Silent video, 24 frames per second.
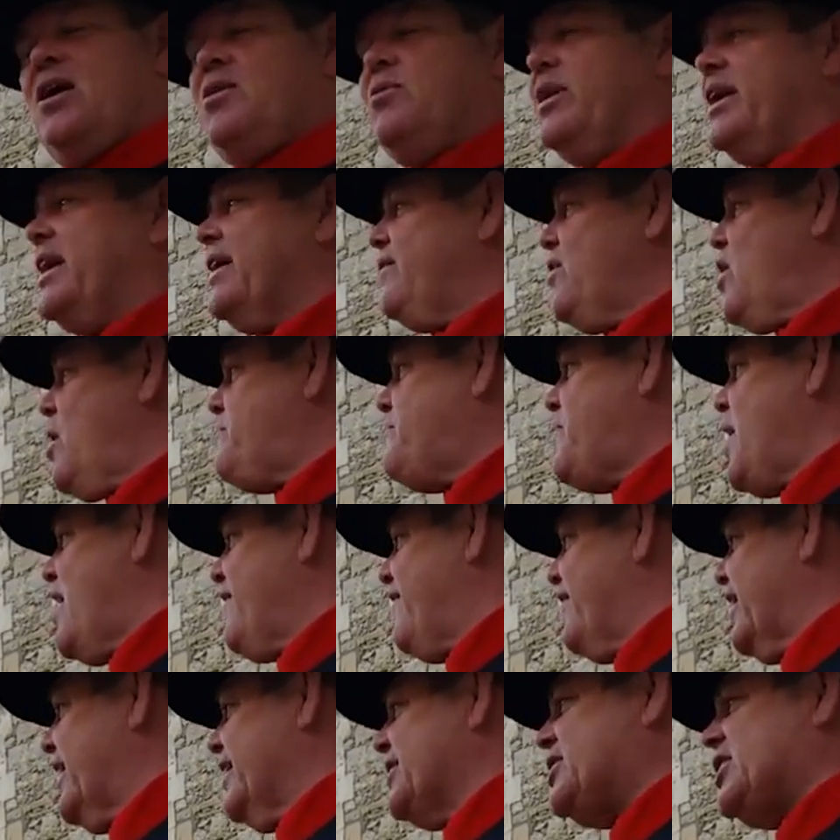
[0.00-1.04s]
We give you a
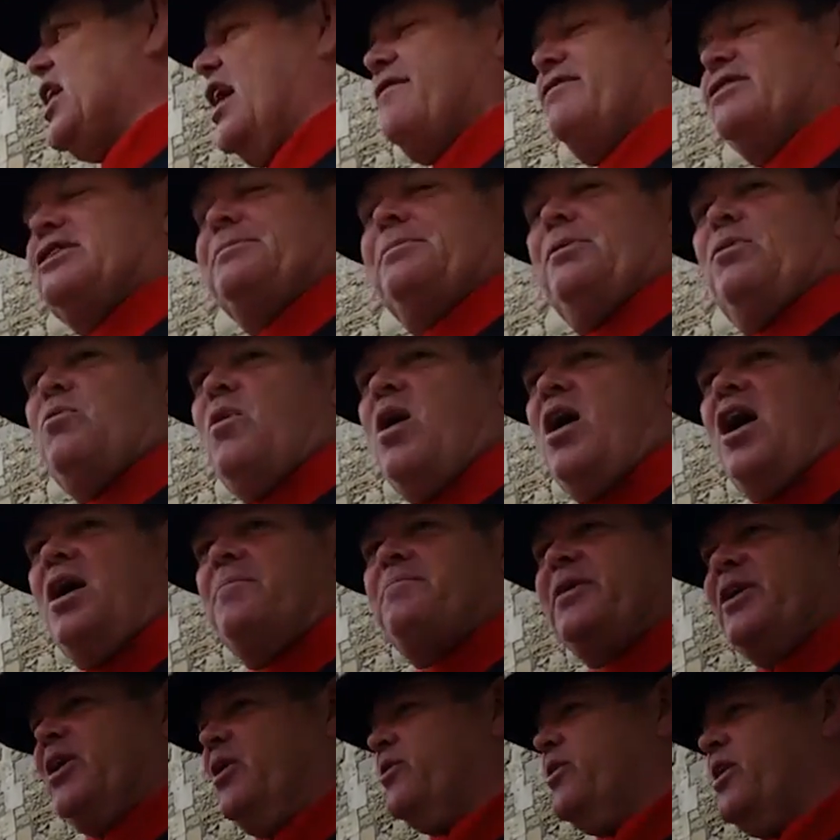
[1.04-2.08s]
perfectly serviceable word,
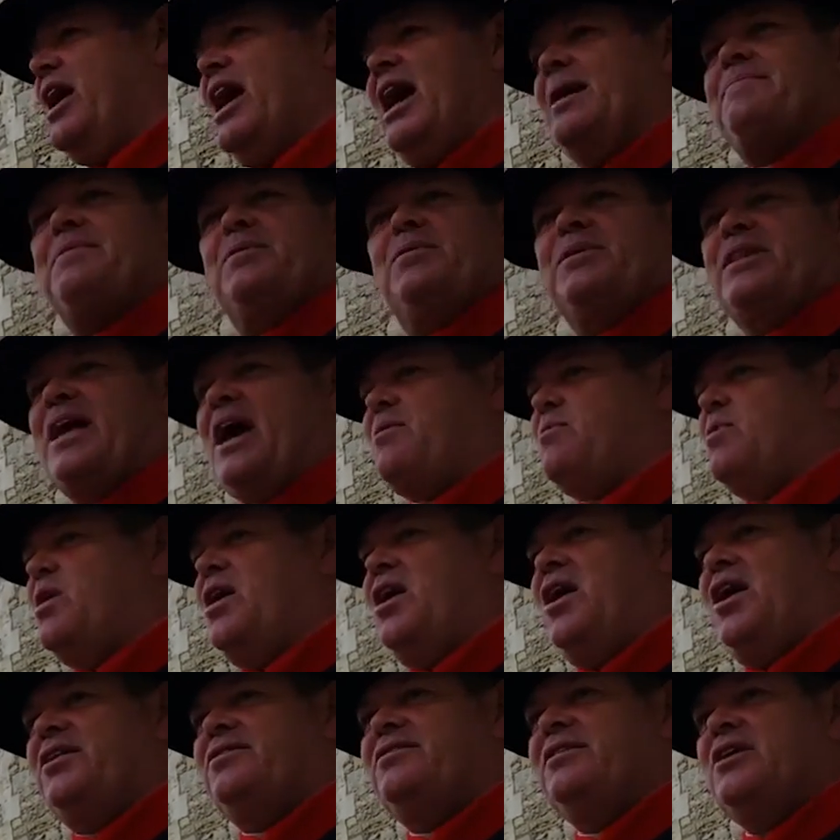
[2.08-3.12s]
but you're not happy with that
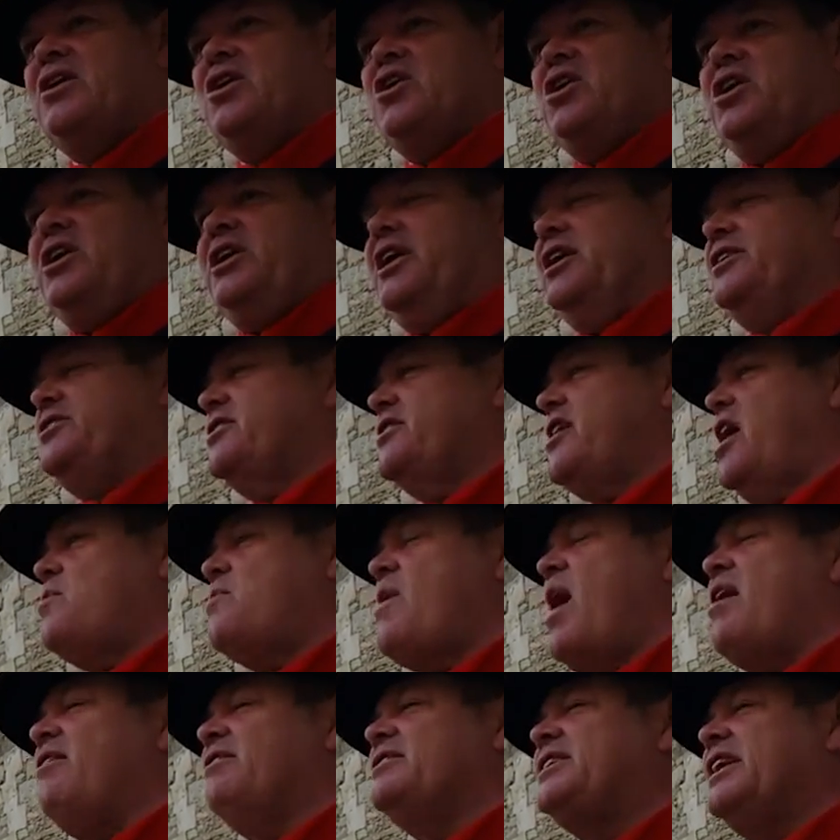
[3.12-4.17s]
word you need to know
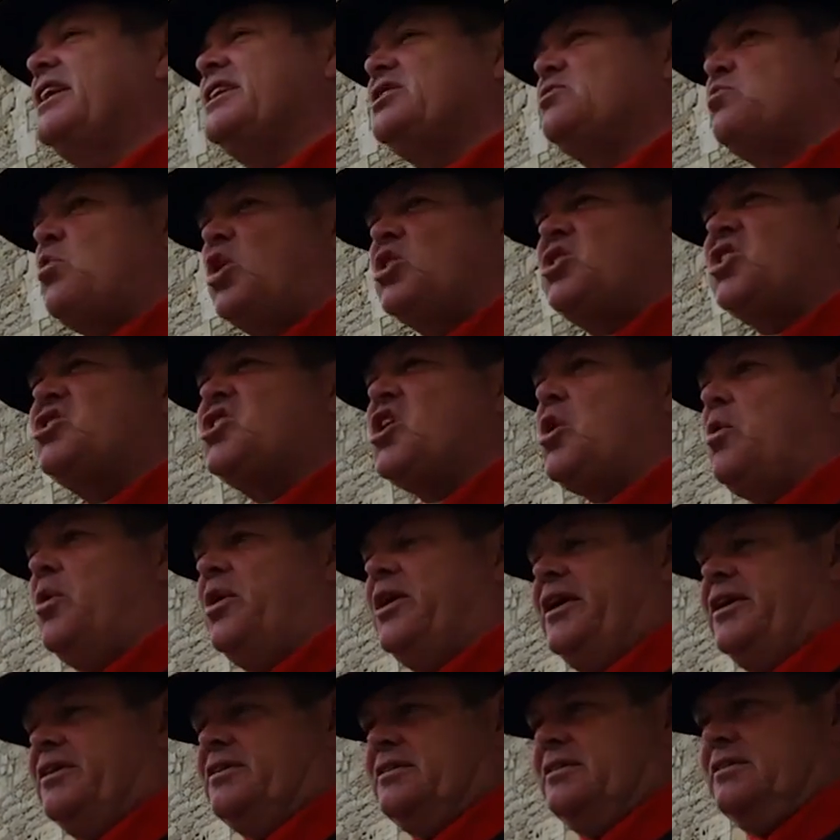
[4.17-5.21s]
where it is and what to do
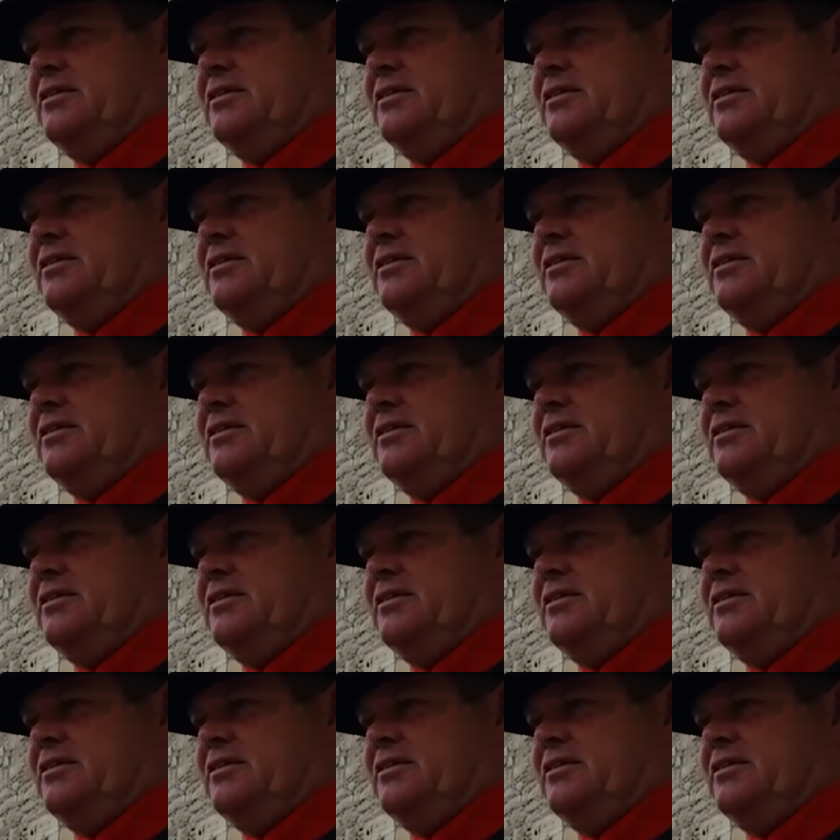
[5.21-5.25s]
on it.